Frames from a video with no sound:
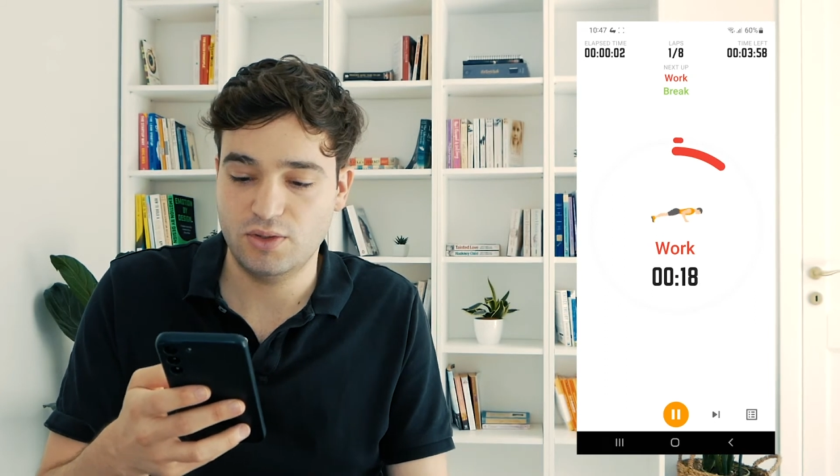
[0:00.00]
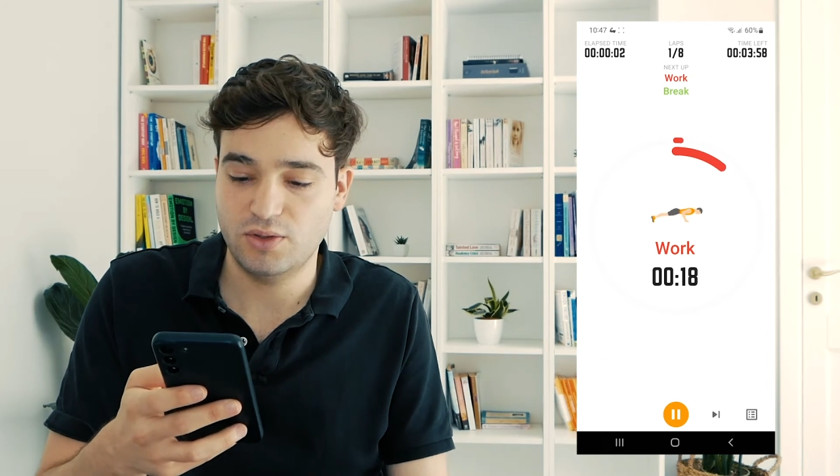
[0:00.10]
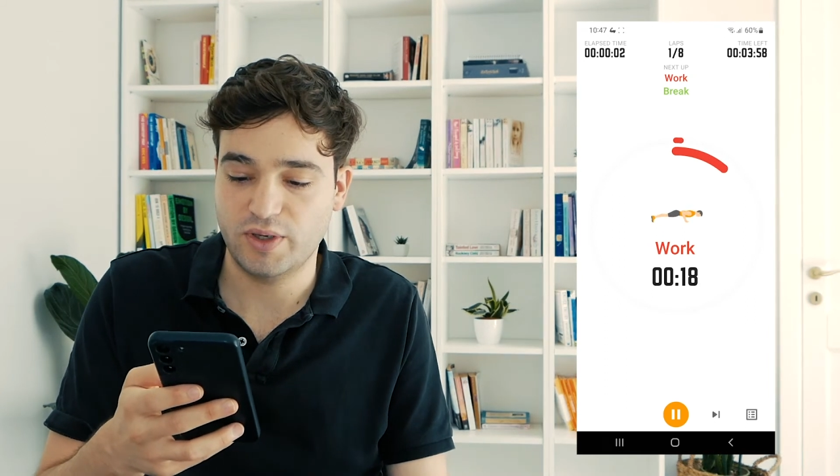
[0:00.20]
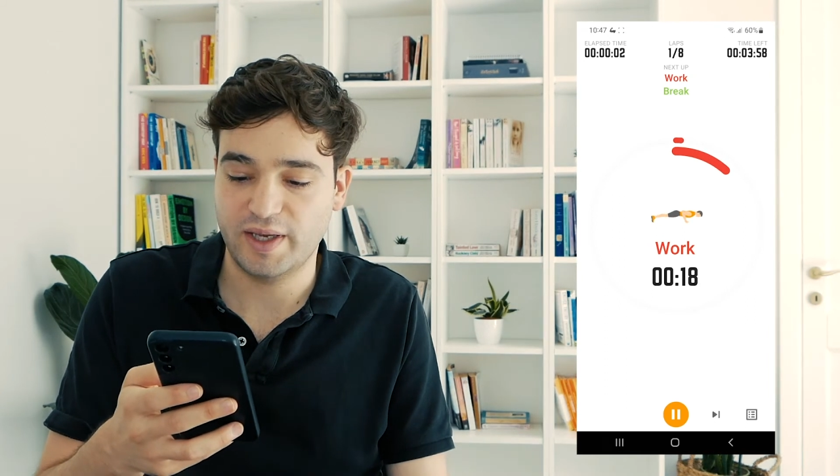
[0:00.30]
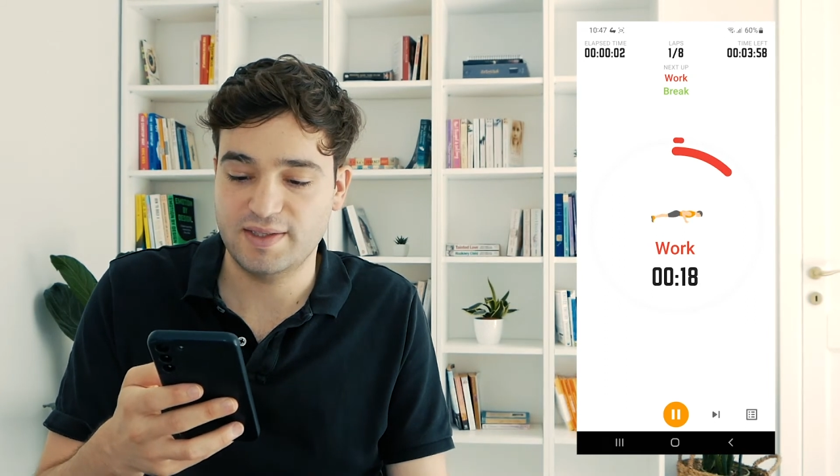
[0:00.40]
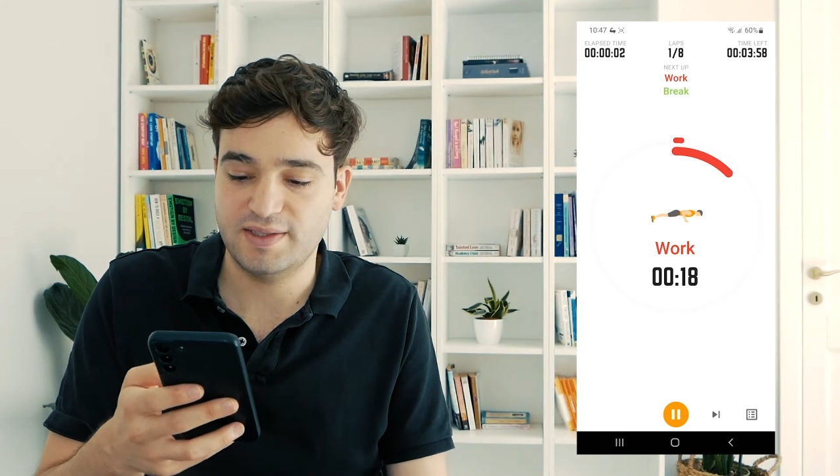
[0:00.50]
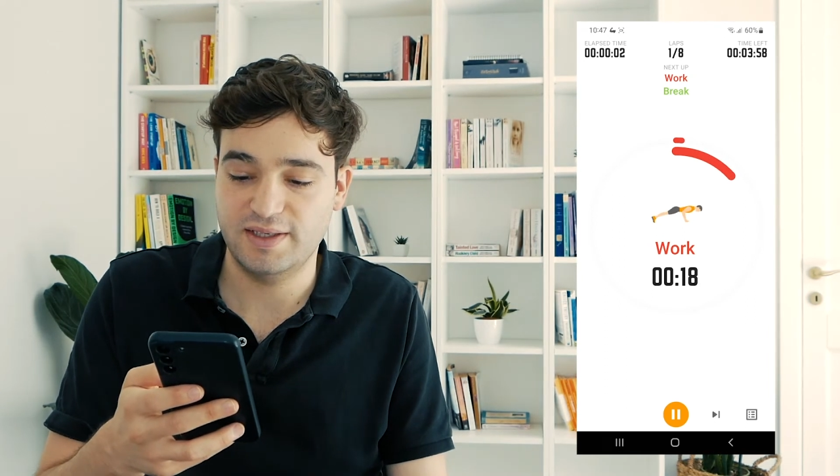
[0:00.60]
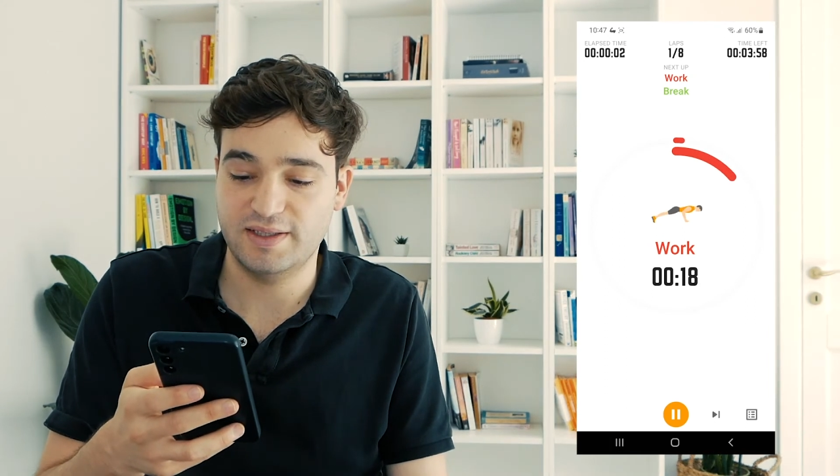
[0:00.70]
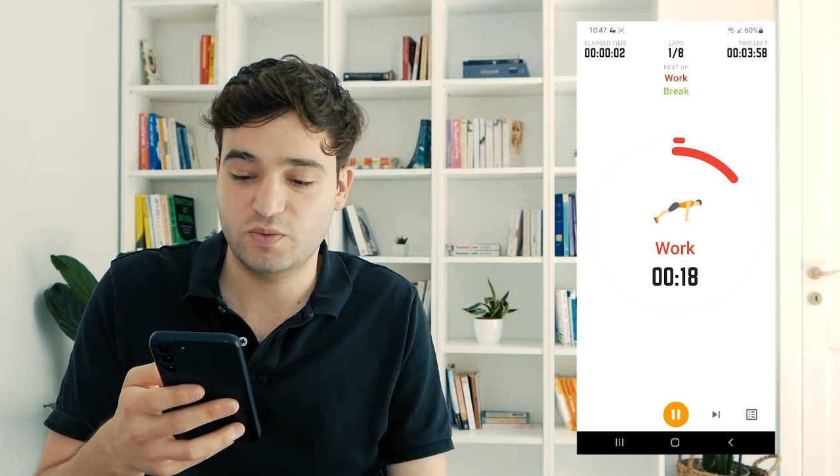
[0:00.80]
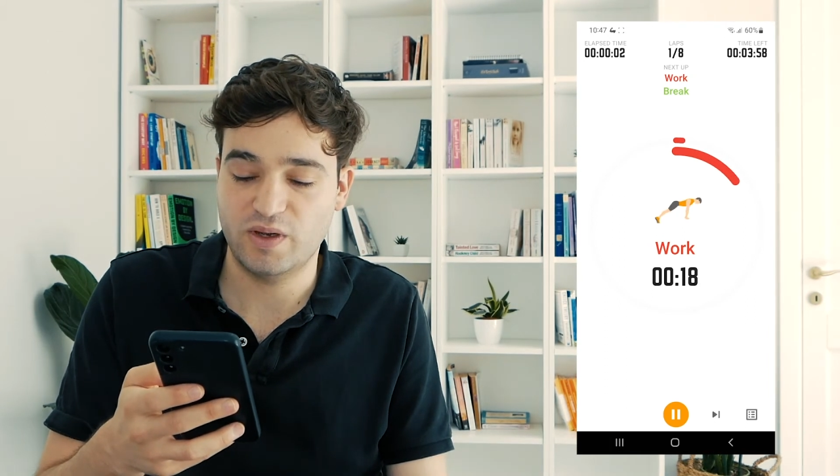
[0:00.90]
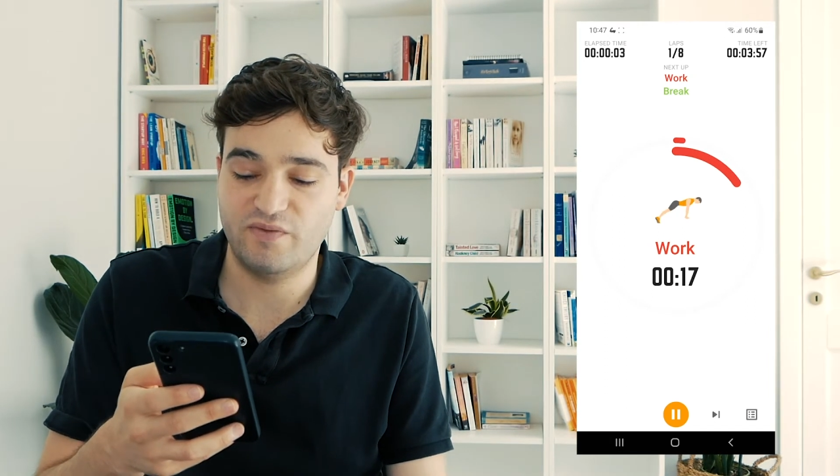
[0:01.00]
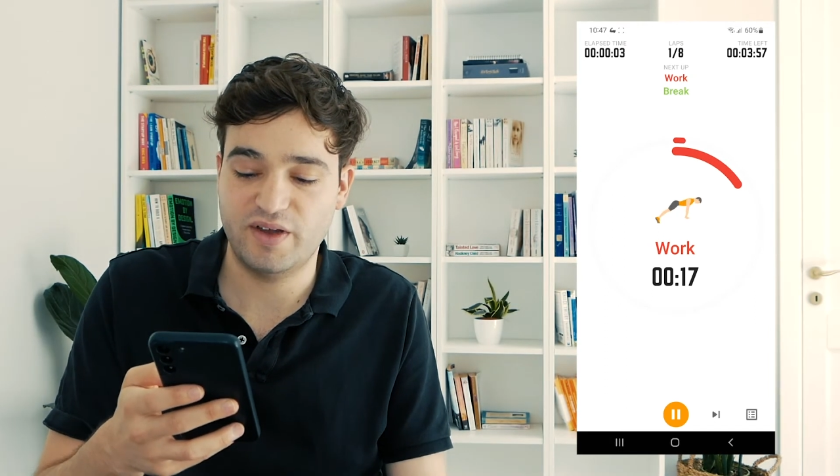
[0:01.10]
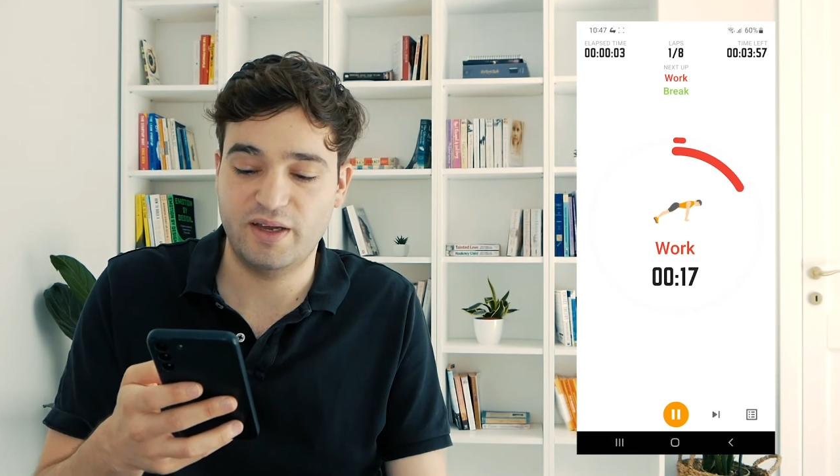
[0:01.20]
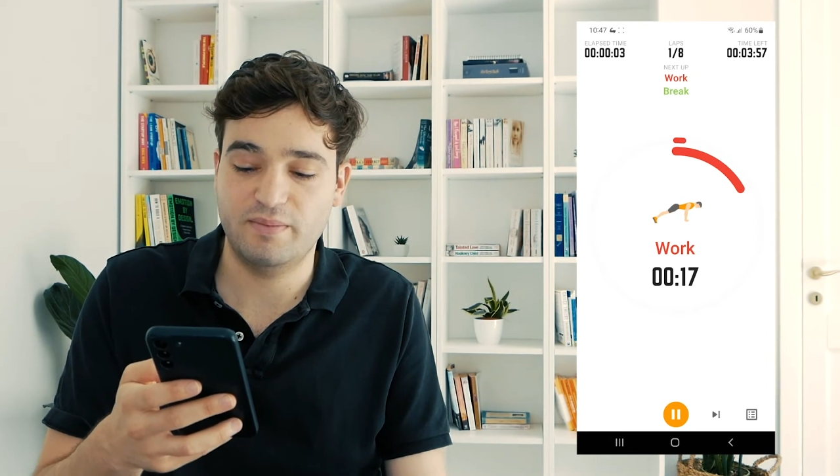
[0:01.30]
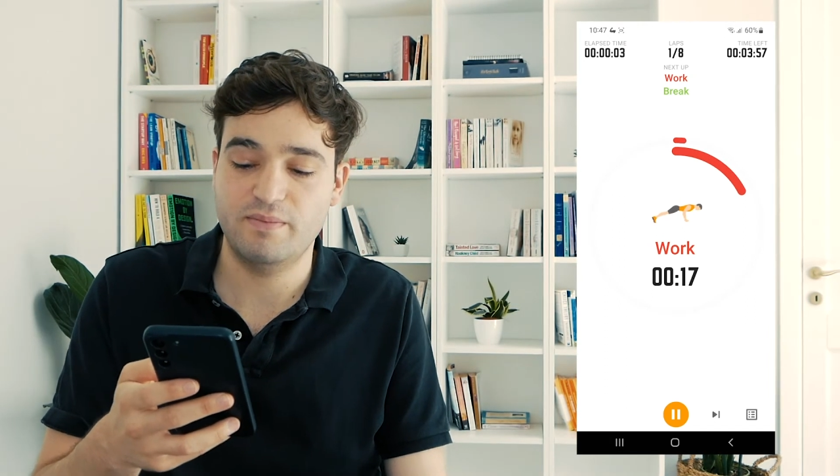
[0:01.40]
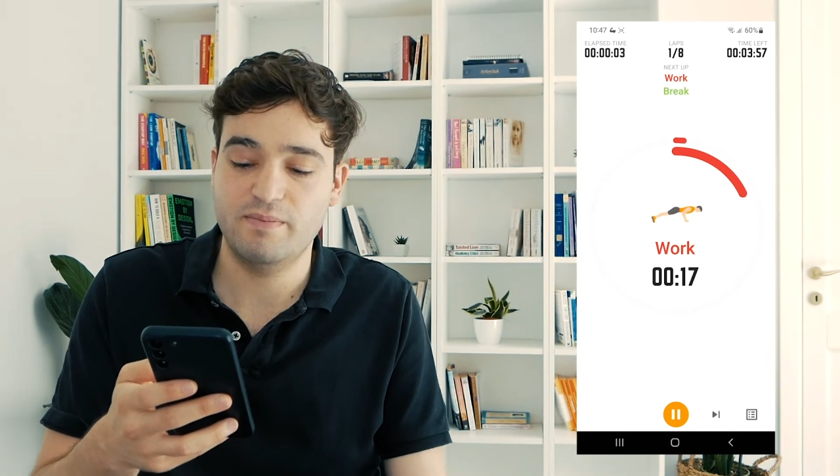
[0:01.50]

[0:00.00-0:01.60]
you can see that we have a